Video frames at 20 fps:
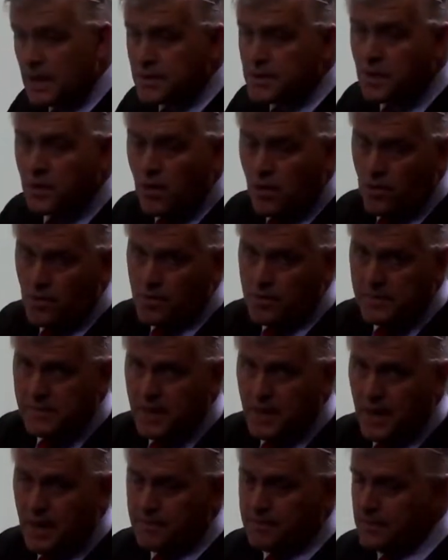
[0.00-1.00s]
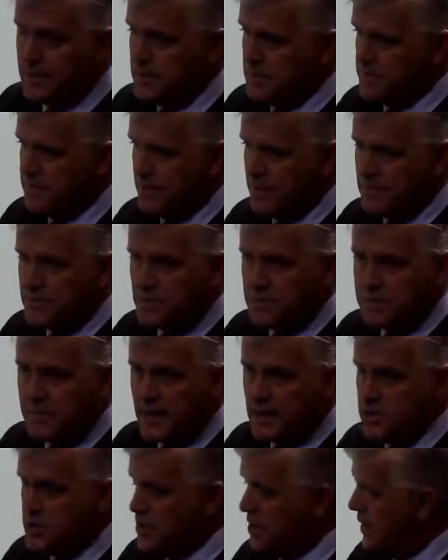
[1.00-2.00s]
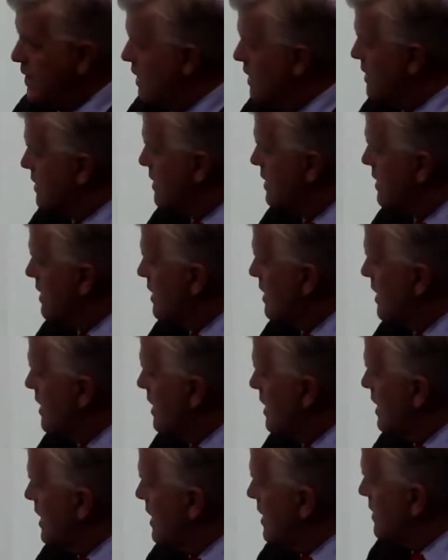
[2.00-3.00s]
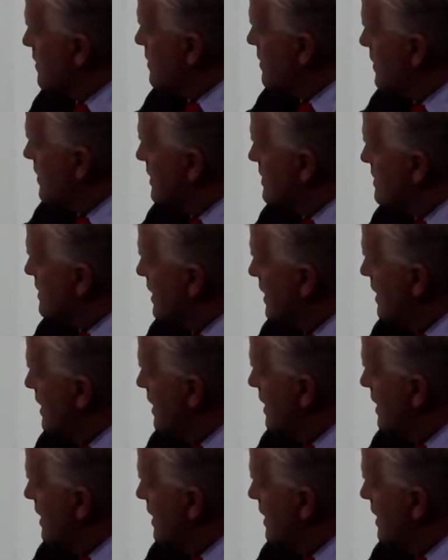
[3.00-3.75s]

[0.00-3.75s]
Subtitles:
not the goal of the monopolist, but I'm just mentioning it. And of course,